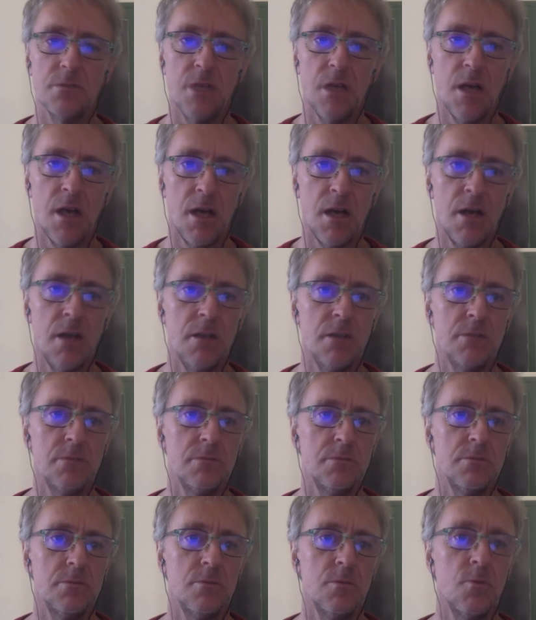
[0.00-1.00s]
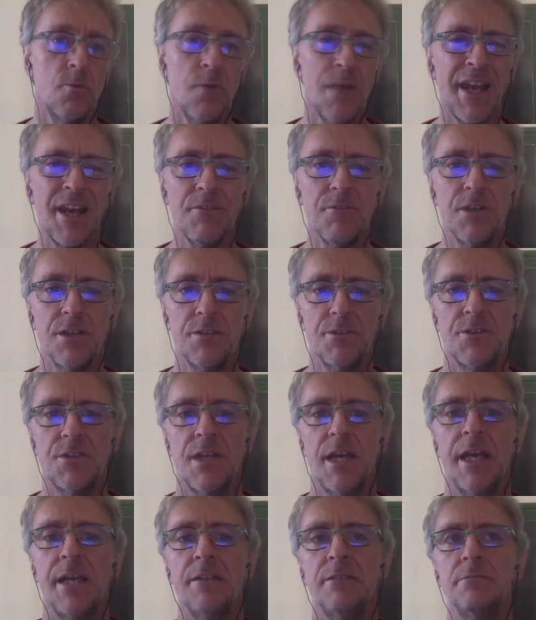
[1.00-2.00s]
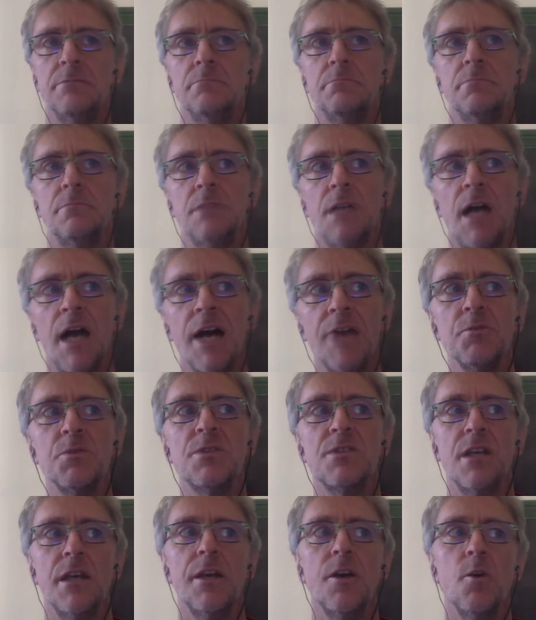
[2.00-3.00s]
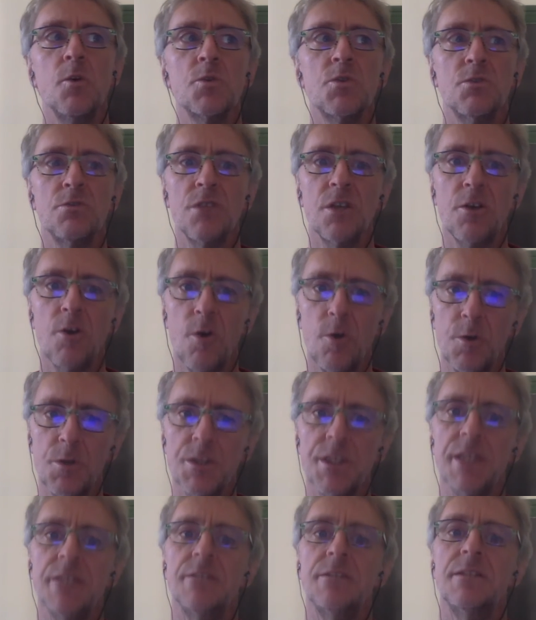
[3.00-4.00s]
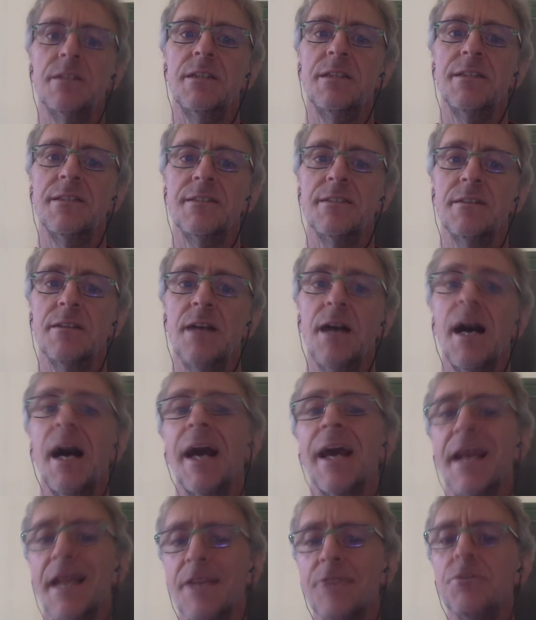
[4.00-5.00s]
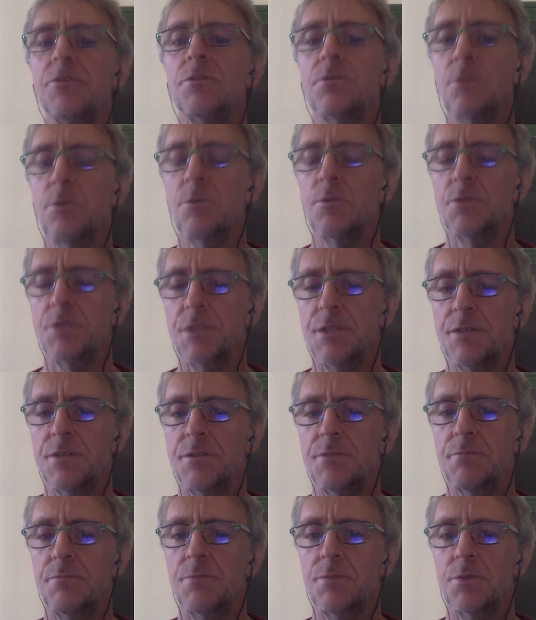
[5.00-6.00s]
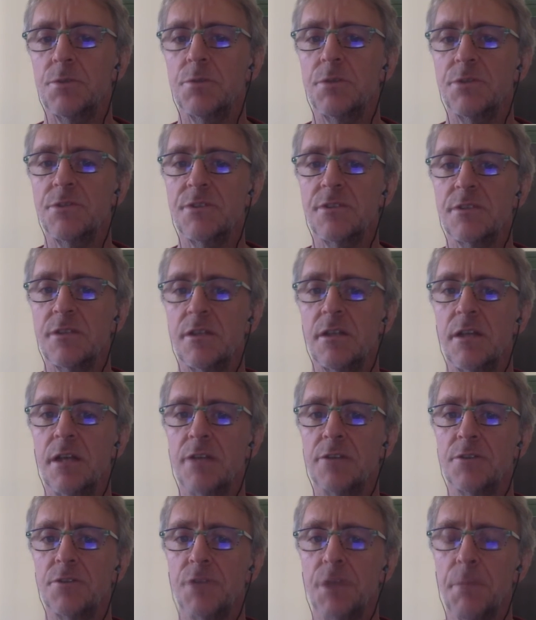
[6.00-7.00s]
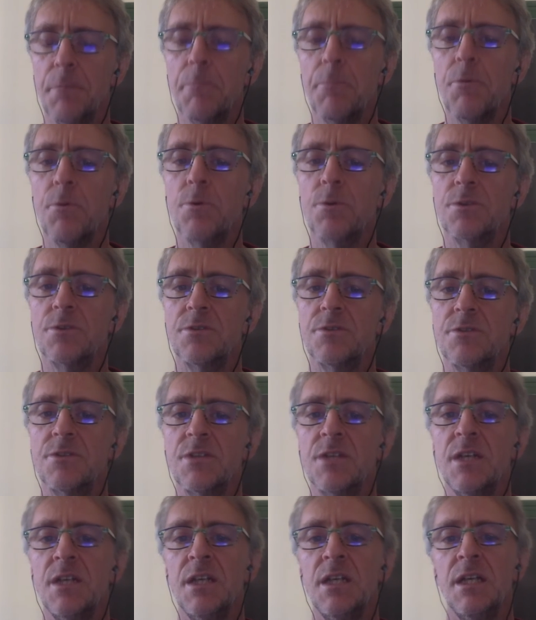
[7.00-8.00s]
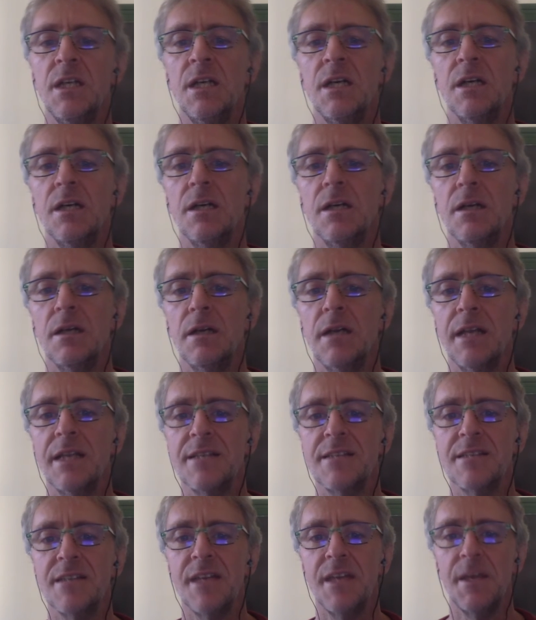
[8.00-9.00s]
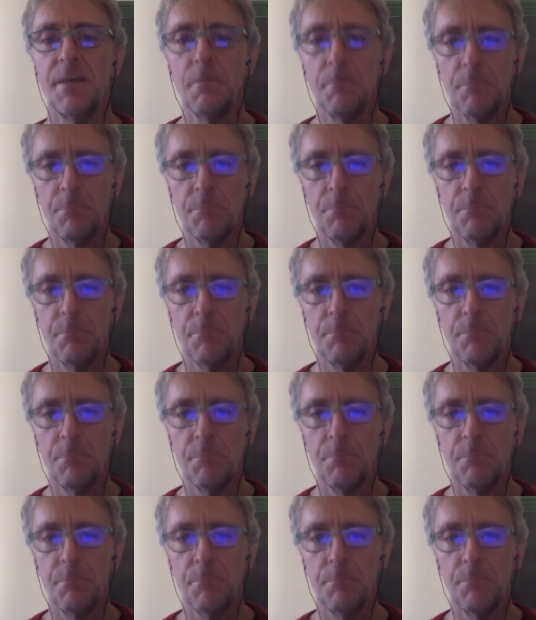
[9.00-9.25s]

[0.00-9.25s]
are relevant, and I would say also the content is a high level content. So this is another important, let's say,